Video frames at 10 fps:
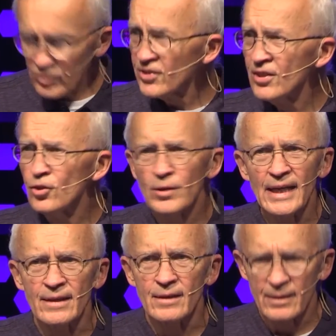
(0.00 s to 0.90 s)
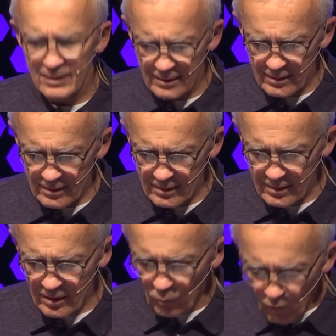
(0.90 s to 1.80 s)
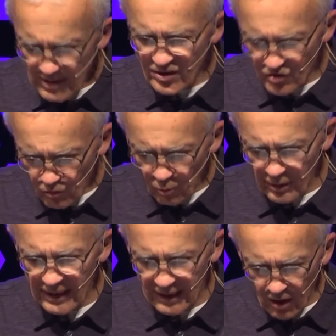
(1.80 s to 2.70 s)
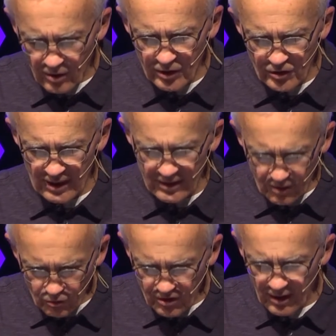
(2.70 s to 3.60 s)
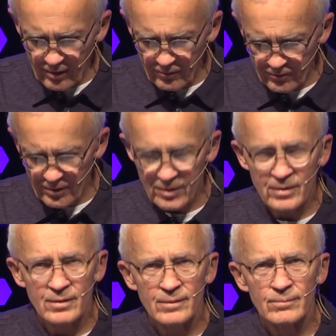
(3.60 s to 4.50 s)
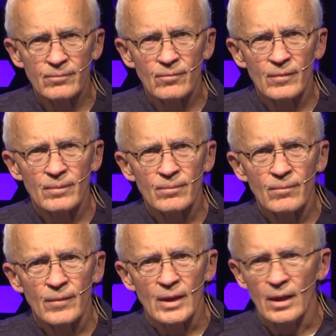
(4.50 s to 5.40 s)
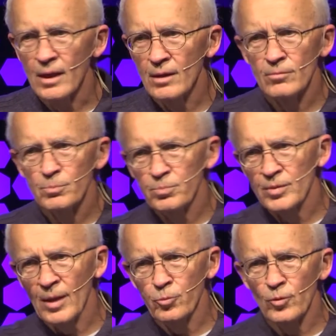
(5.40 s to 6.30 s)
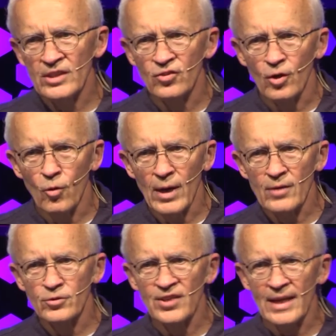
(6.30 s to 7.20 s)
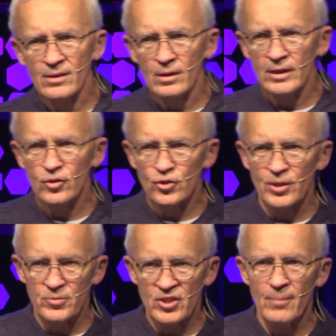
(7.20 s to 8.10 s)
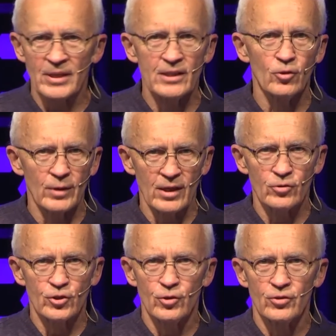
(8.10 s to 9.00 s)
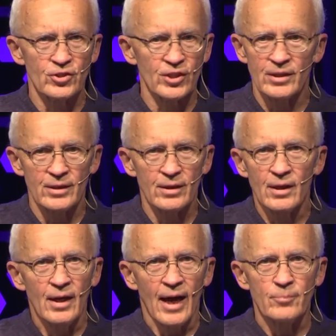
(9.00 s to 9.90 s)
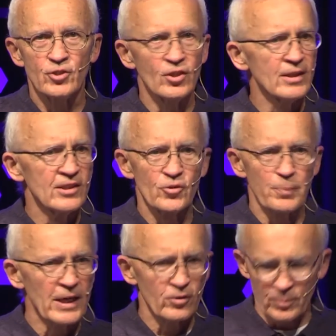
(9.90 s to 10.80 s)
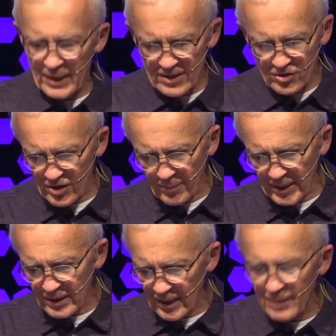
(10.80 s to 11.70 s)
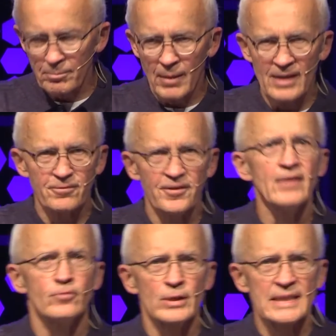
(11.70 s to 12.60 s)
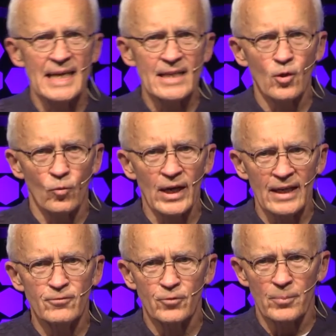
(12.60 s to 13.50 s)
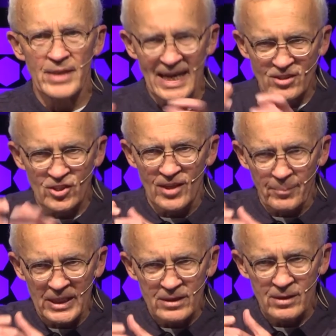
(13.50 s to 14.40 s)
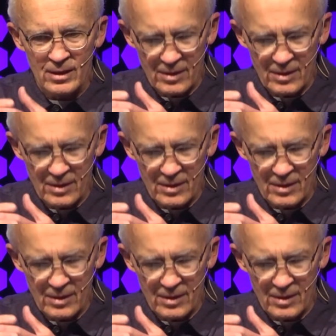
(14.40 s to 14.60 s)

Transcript: What's in your head? What story are you telling yourself? A couple weeks ago, I was at the leadership summit here at our church, and I'm still inspired by the summit. And my favorite takeaway from that summit